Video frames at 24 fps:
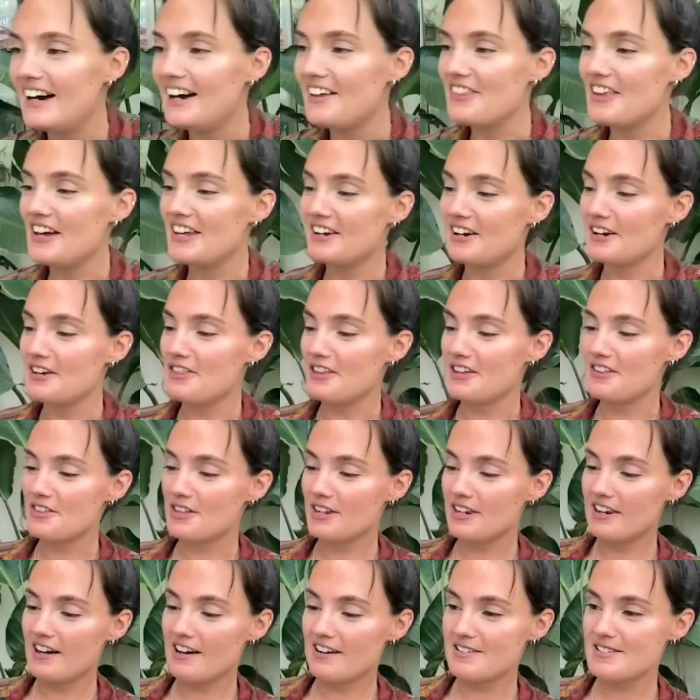And then I think the
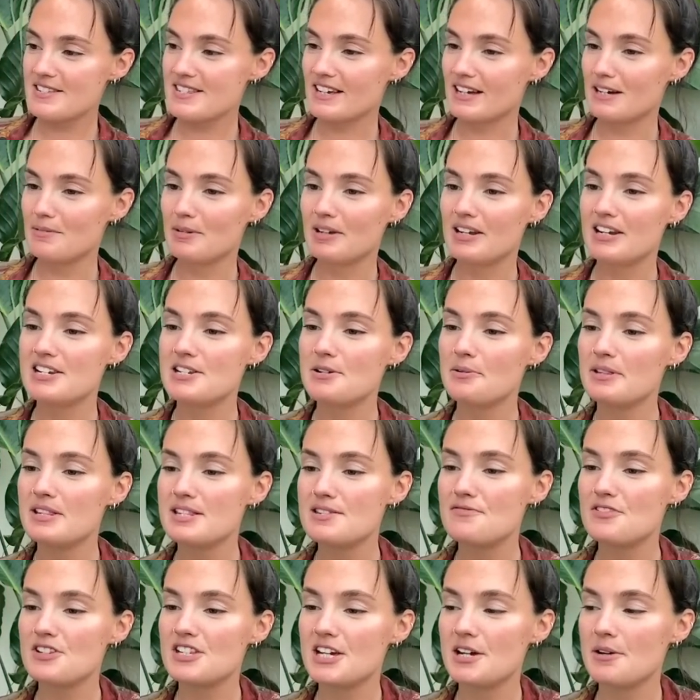last thing I'm going to do in
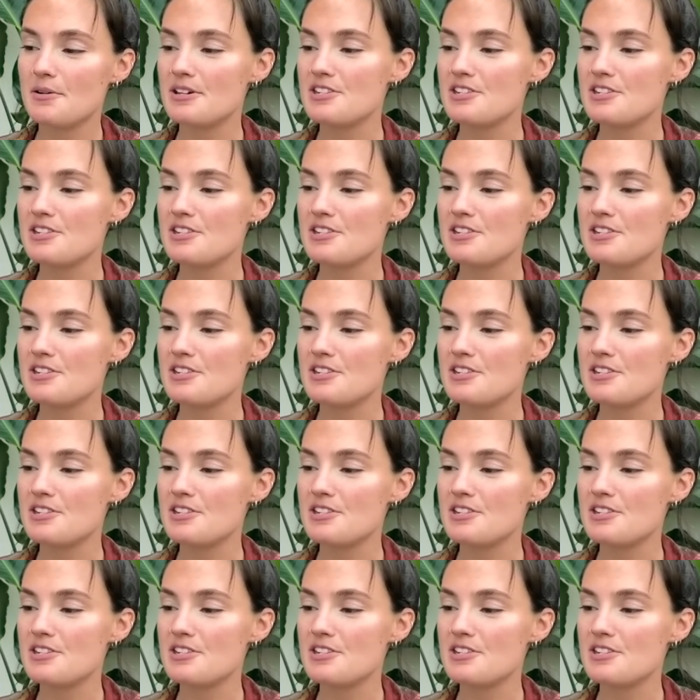this video